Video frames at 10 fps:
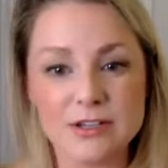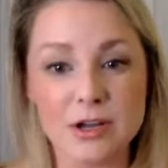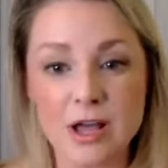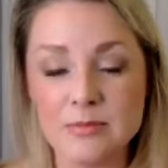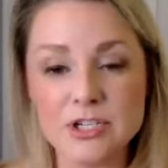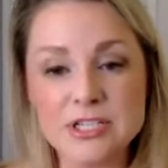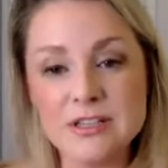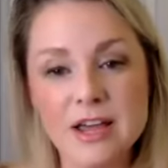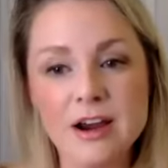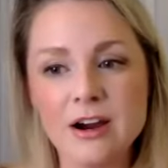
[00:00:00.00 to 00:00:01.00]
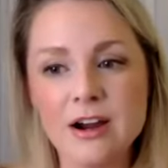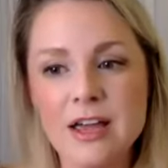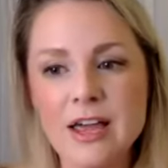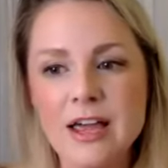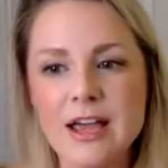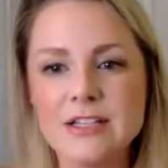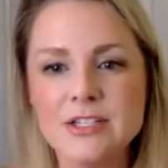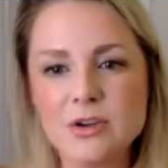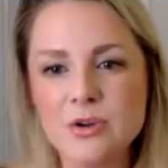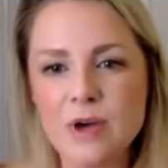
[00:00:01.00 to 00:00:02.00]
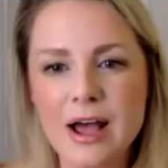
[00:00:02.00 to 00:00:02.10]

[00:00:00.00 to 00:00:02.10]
I'm just there. And so